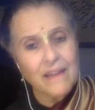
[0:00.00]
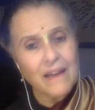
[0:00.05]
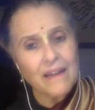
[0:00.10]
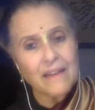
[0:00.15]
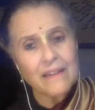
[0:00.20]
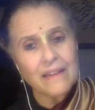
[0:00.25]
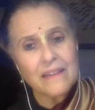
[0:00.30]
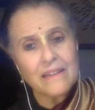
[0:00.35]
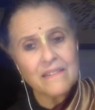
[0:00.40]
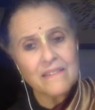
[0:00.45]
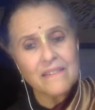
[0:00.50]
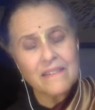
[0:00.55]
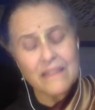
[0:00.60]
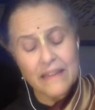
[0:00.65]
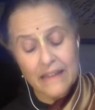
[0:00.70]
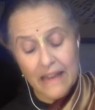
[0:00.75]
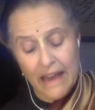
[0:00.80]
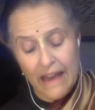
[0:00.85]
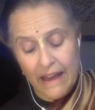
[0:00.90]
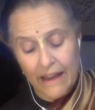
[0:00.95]
not
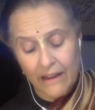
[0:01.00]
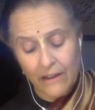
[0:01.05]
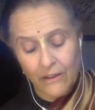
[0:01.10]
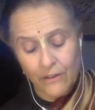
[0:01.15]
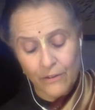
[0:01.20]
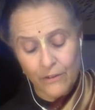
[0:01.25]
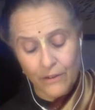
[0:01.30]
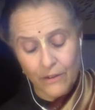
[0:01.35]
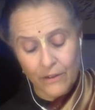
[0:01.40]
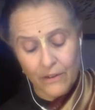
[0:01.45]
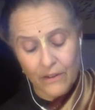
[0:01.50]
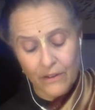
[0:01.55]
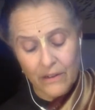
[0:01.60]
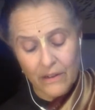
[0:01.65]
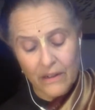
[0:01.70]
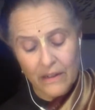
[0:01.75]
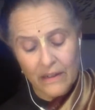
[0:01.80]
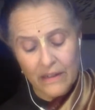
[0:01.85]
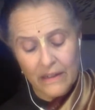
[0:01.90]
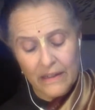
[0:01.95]
easily angered.
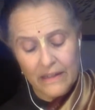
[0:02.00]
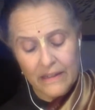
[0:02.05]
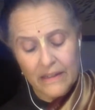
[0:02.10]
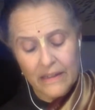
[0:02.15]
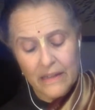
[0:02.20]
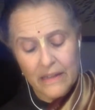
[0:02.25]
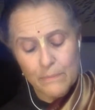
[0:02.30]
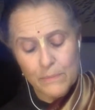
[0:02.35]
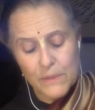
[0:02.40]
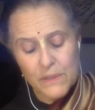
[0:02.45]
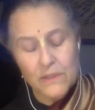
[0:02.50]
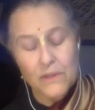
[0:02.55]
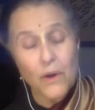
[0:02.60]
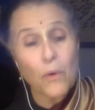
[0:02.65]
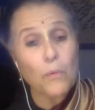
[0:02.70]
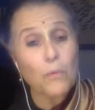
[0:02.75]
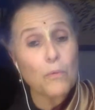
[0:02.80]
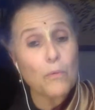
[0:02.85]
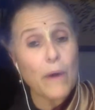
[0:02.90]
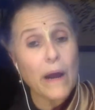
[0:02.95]
It keeps
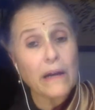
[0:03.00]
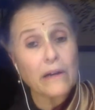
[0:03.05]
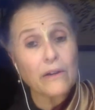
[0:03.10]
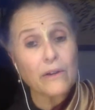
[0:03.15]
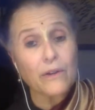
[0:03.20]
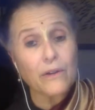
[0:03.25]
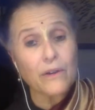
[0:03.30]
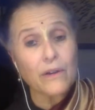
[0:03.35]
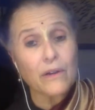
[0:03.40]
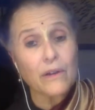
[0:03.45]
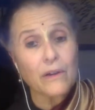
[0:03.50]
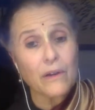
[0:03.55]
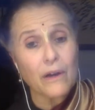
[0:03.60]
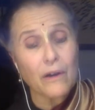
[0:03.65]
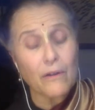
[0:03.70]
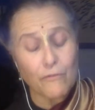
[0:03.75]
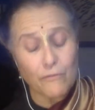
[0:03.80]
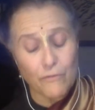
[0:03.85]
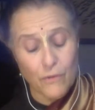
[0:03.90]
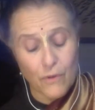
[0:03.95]
no record
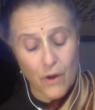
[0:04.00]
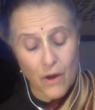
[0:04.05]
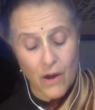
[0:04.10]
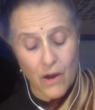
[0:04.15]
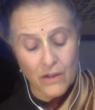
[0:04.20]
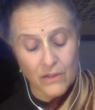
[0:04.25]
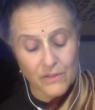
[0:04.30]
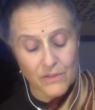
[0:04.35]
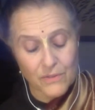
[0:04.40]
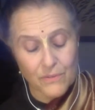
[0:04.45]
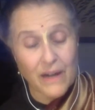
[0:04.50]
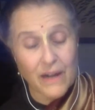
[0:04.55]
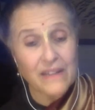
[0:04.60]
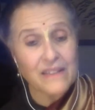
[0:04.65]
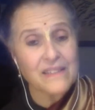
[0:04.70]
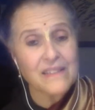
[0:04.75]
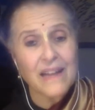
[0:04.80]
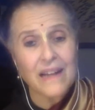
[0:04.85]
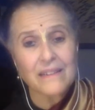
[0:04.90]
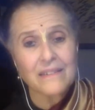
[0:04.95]
of wrongs, right?
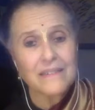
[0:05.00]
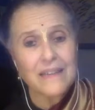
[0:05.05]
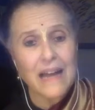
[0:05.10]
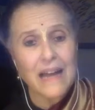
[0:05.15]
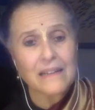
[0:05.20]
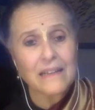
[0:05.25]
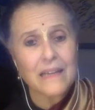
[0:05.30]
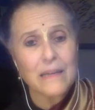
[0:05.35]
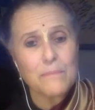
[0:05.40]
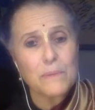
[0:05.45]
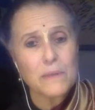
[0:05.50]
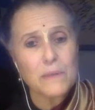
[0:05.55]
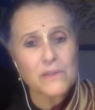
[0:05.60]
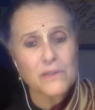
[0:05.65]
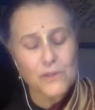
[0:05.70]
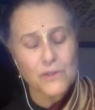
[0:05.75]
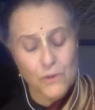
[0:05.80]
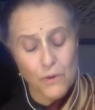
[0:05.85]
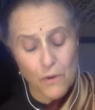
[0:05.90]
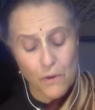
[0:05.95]
It's not keeping
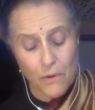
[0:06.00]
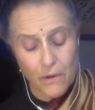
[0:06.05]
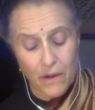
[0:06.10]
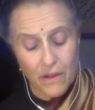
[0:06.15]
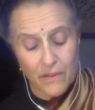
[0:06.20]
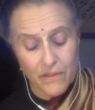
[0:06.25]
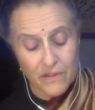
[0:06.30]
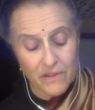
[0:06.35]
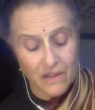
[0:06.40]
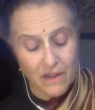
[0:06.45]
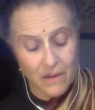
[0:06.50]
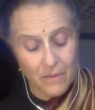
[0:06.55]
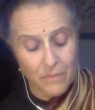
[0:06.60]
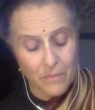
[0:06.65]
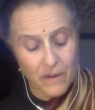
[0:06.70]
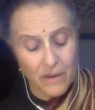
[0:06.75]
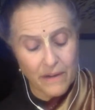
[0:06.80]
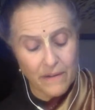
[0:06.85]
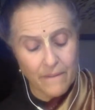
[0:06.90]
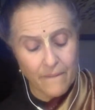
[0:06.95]
score all the time,
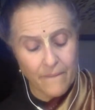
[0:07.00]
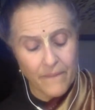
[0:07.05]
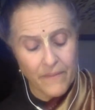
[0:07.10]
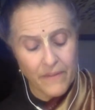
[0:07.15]
right?